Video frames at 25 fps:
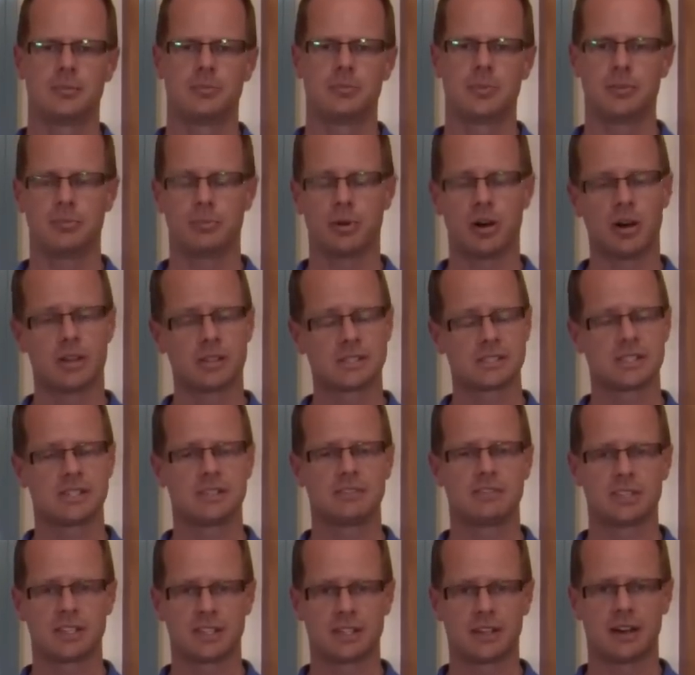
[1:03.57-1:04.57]
Be
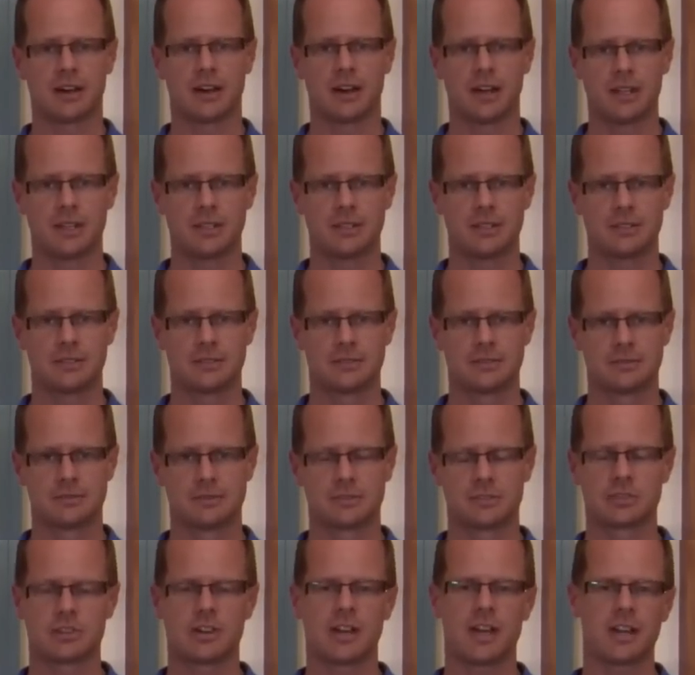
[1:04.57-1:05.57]
positive and kind,
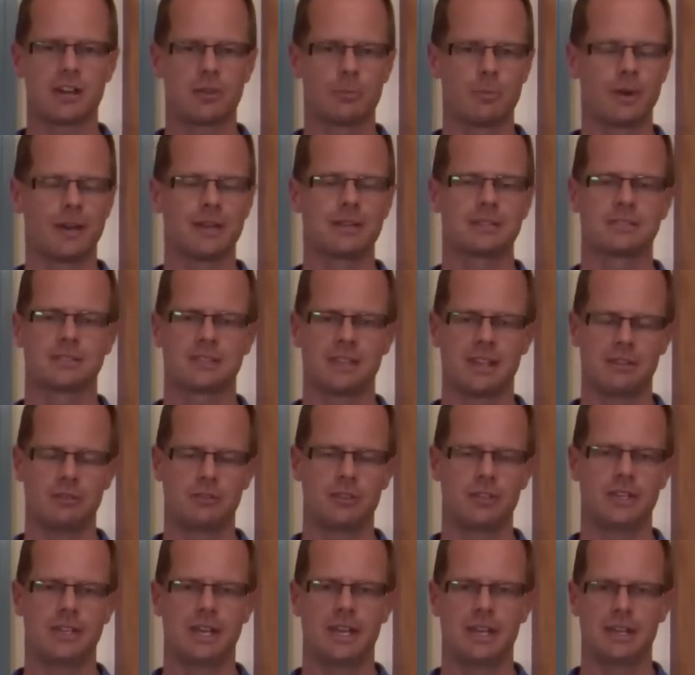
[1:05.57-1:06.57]
try your best
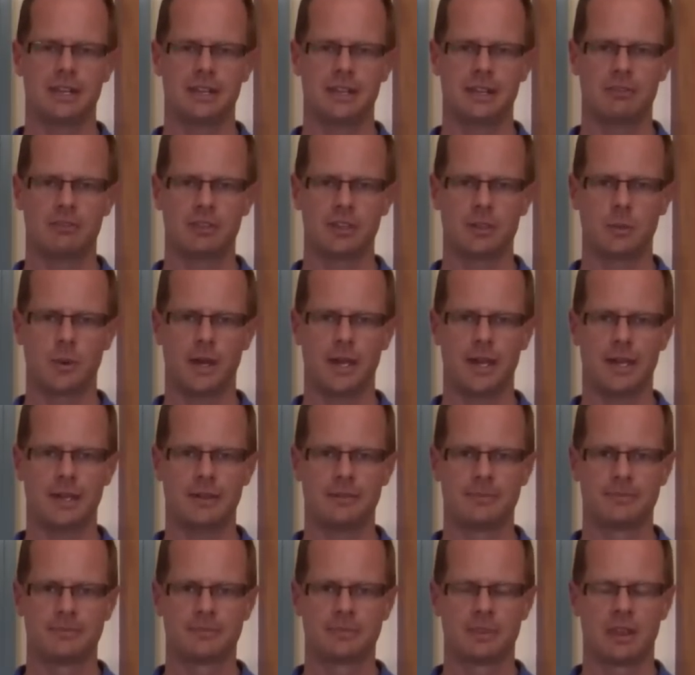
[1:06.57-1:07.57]
every day in every way,